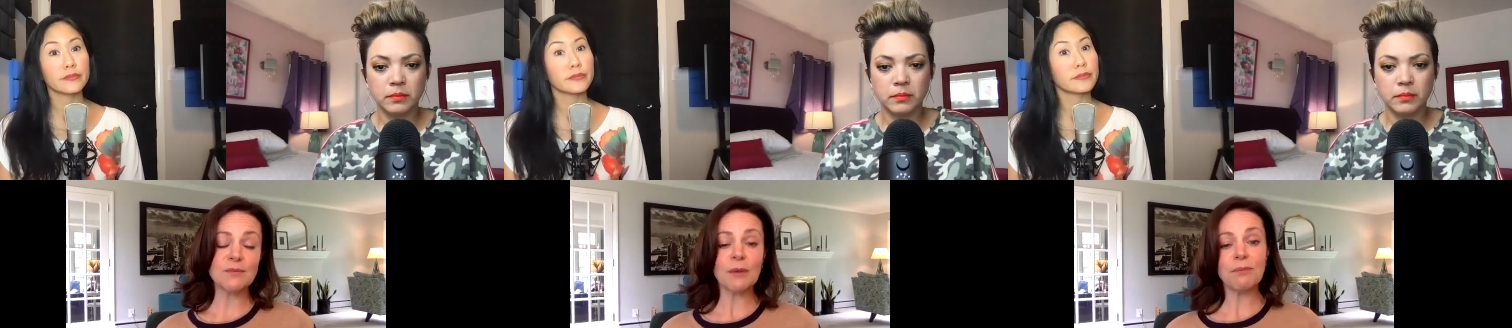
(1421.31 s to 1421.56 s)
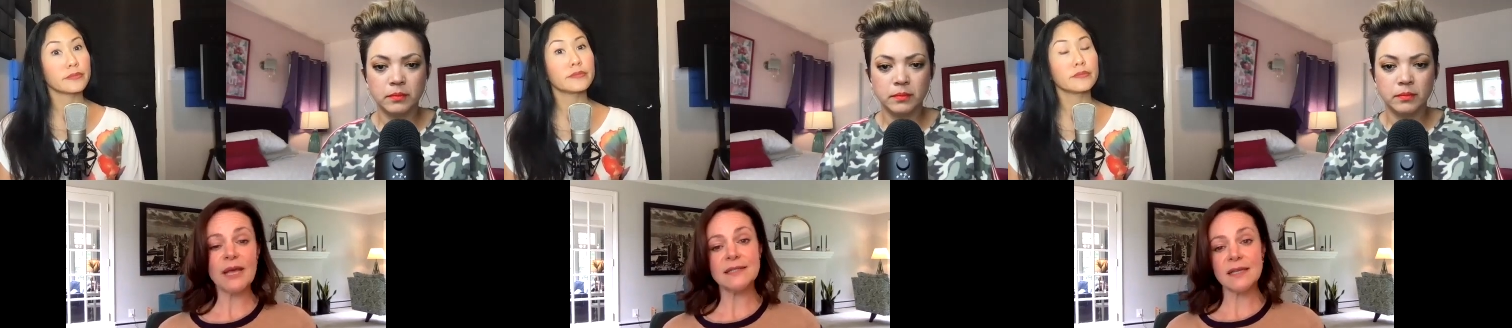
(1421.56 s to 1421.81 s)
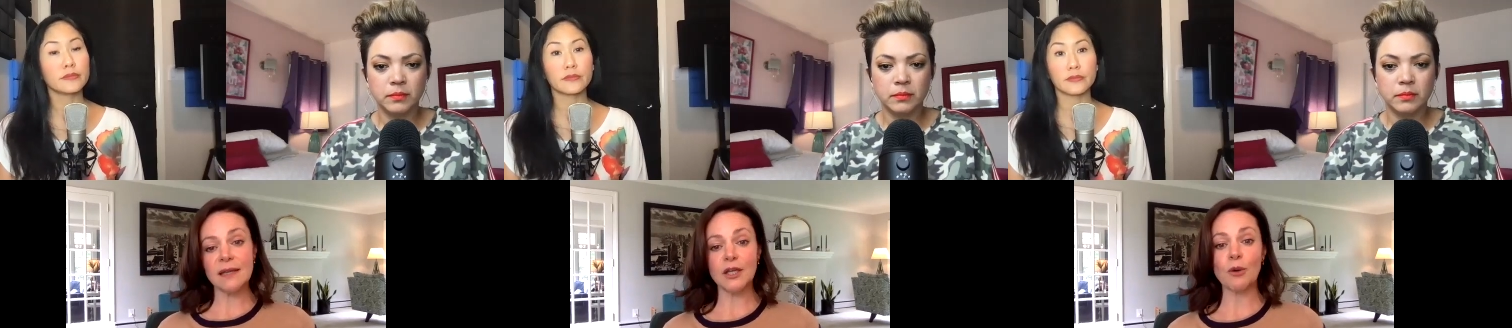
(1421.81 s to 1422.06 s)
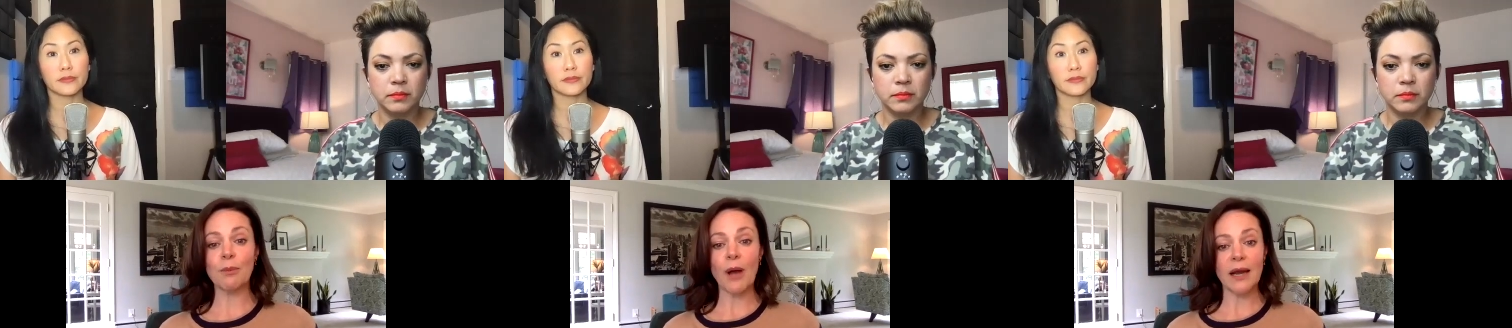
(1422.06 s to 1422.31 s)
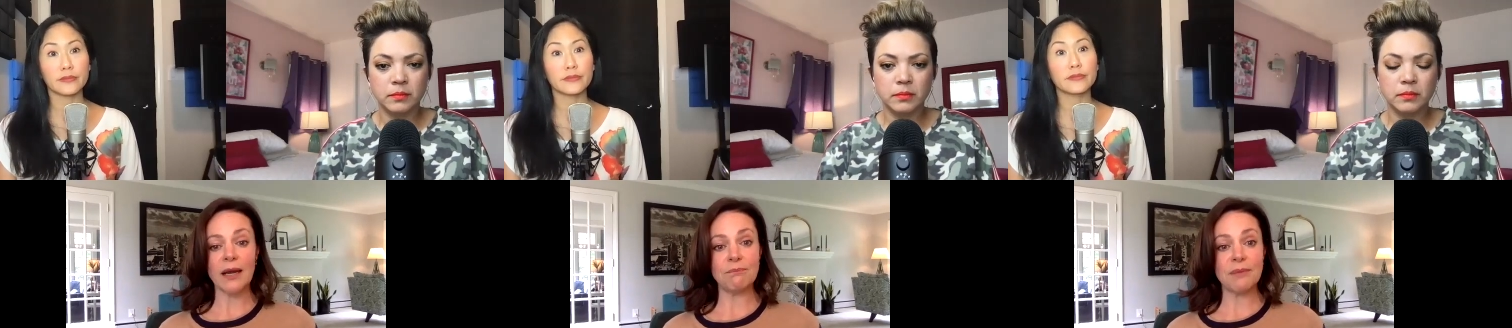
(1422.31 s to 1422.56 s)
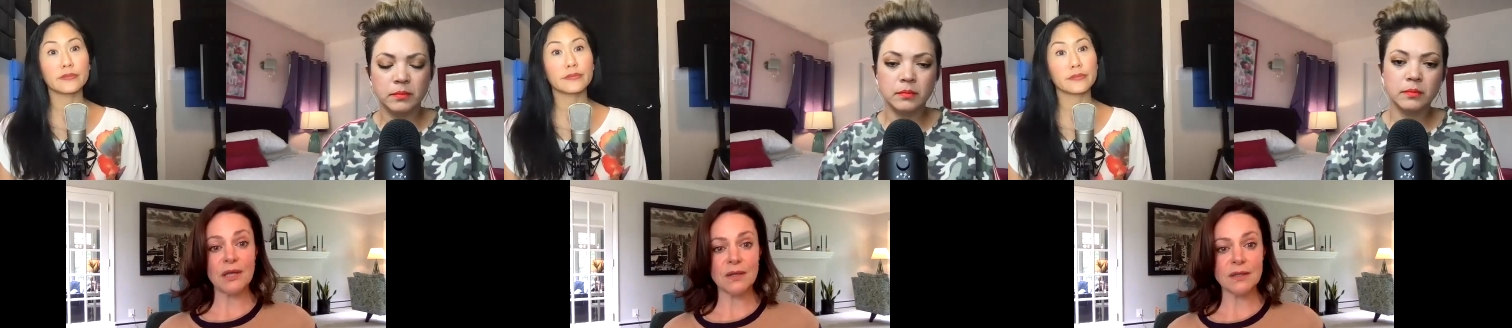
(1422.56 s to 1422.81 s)
Speaker 1: but basically your body
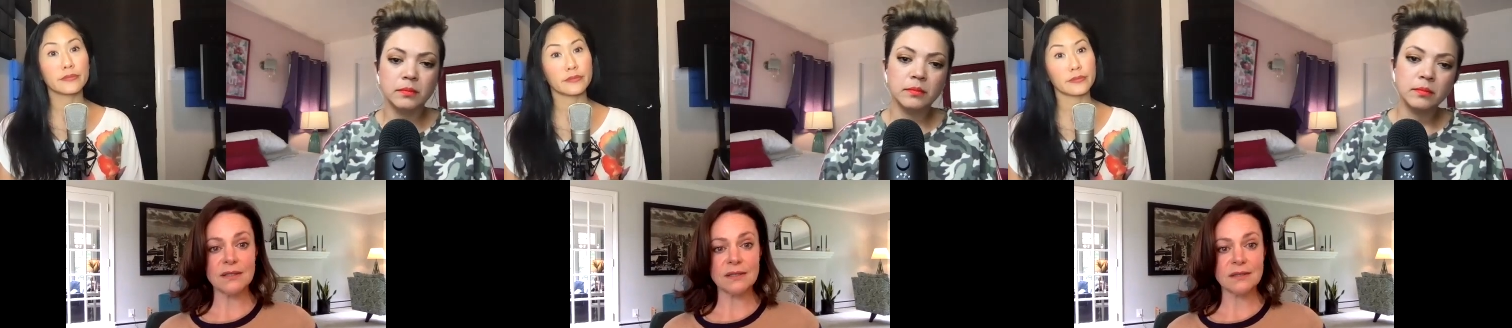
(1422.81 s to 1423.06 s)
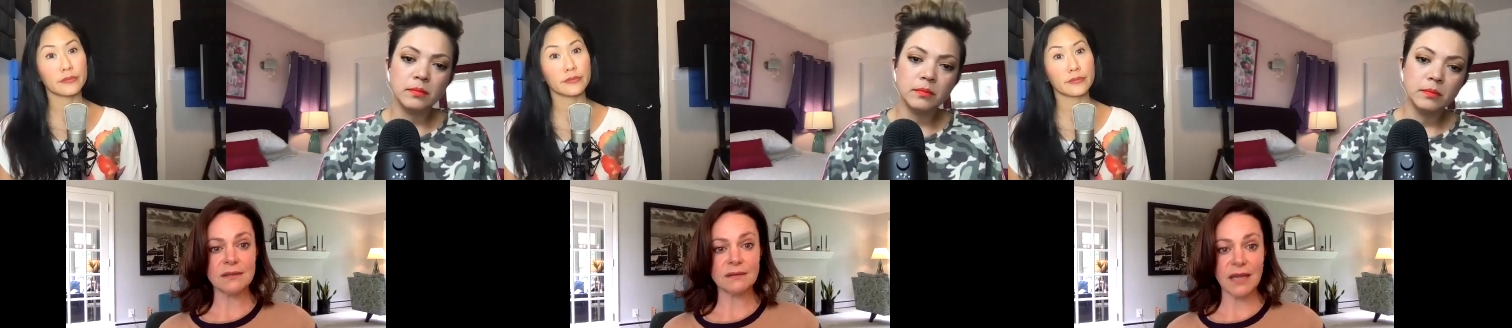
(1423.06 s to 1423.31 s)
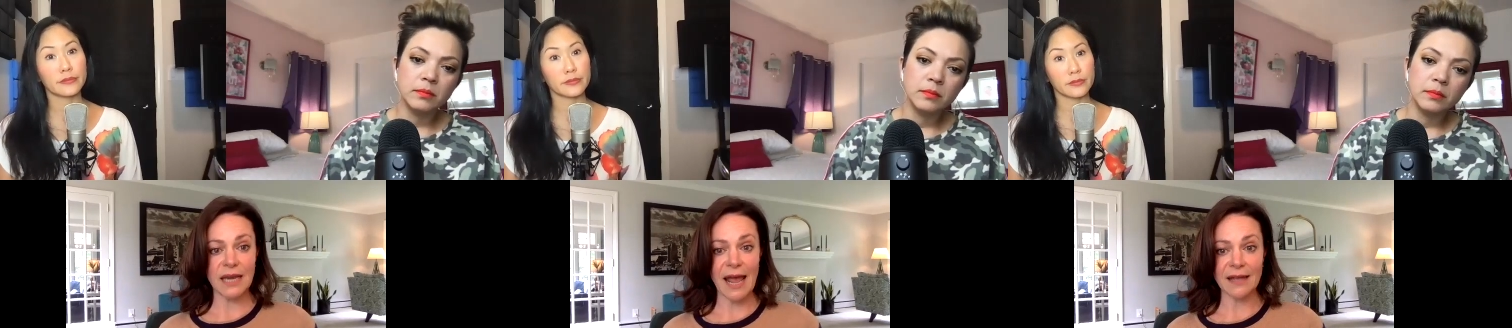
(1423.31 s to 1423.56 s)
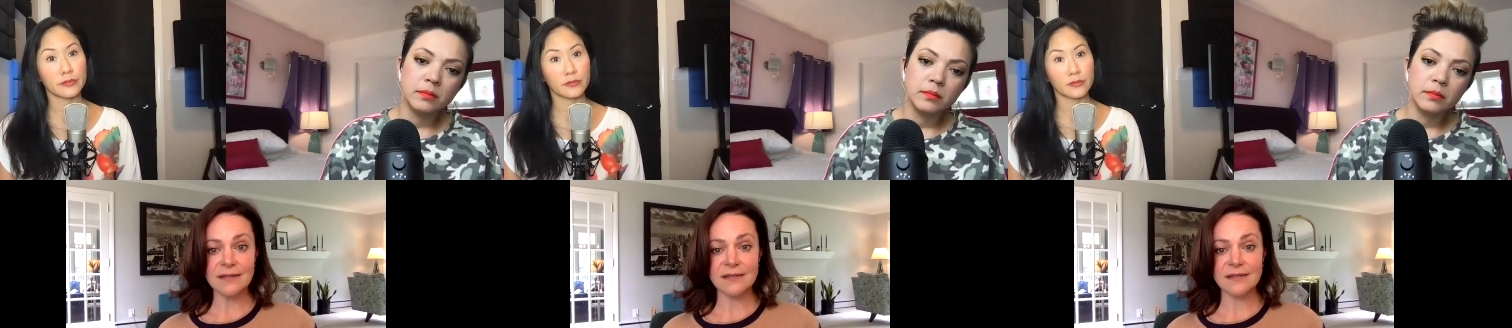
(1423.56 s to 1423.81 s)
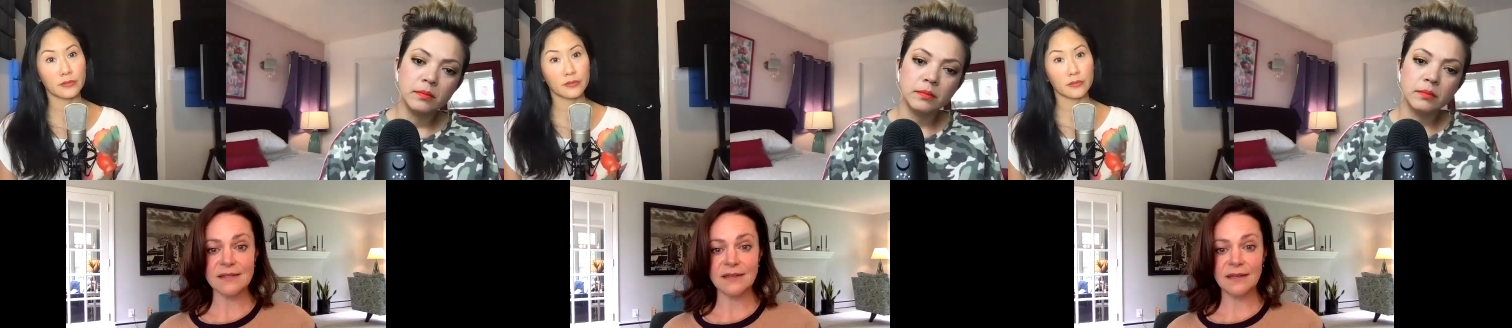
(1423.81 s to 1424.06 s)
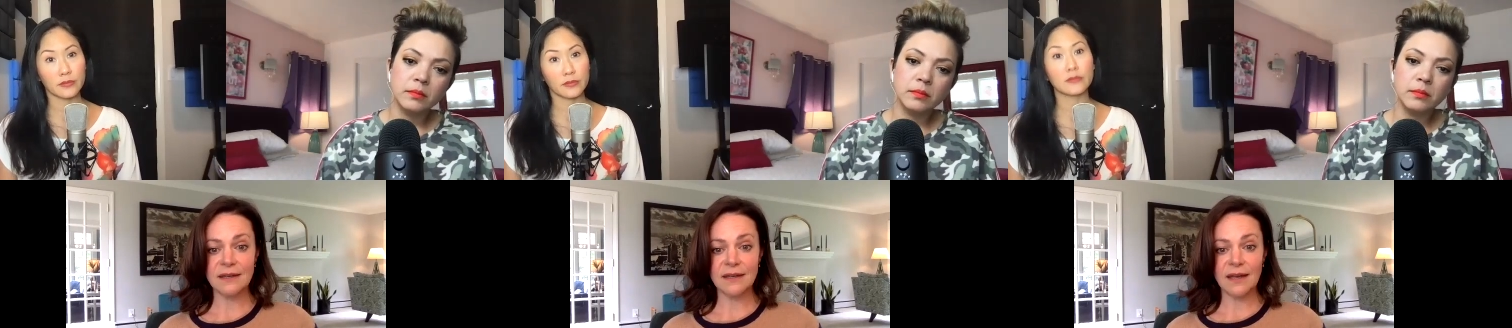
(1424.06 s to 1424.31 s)
builds the nest
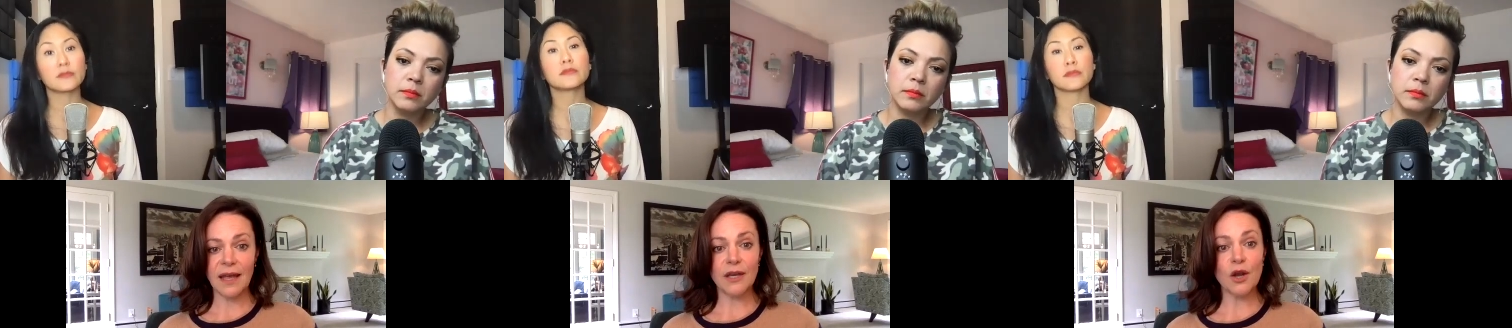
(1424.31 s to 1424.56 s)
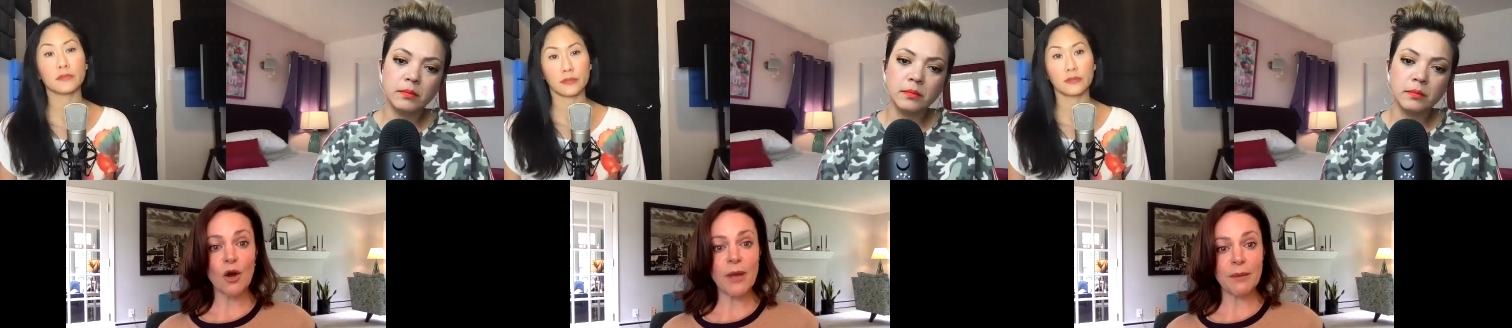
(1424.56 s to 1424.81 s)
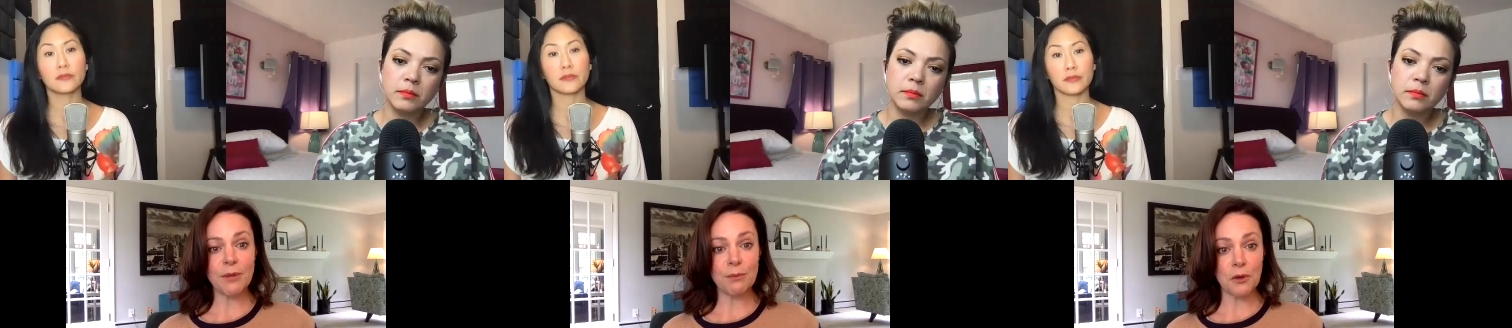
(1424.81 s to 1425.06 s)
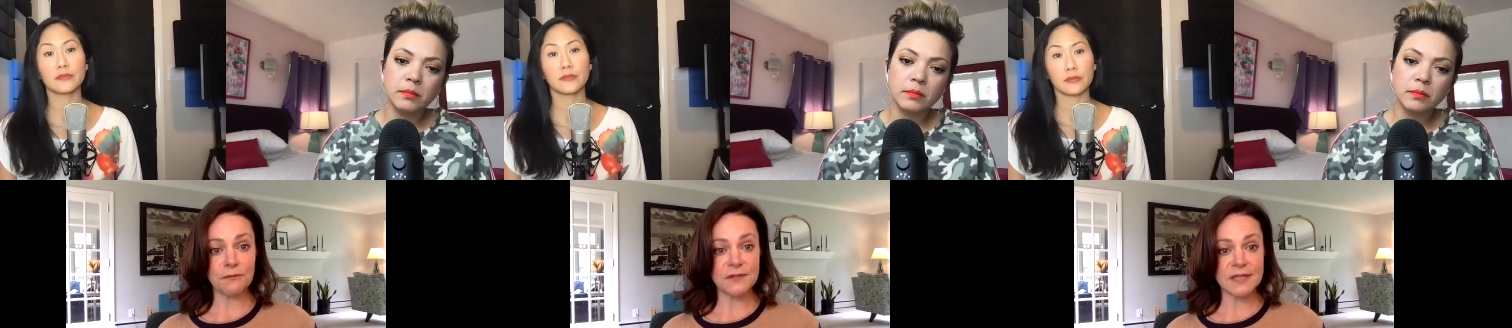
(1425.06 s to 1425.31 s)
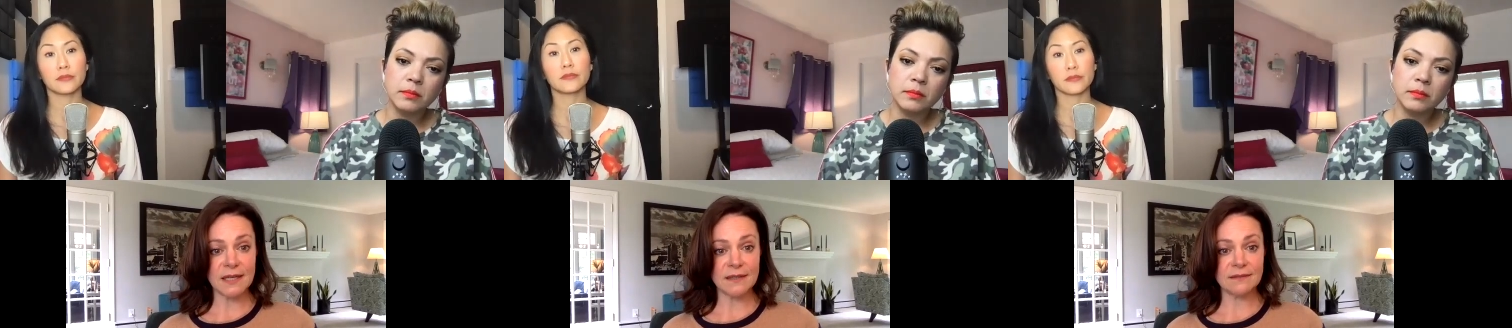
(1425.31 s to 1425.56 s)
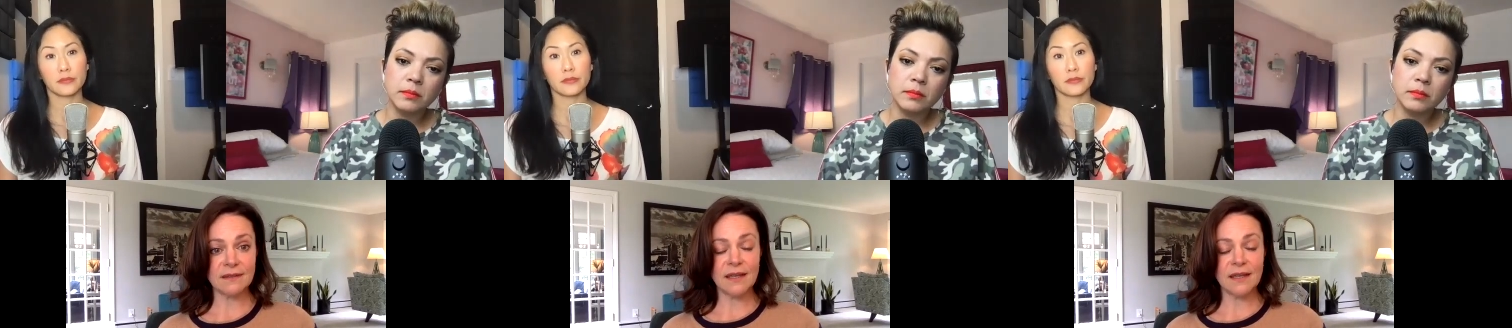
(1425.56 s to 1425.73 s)
and no baby moves in.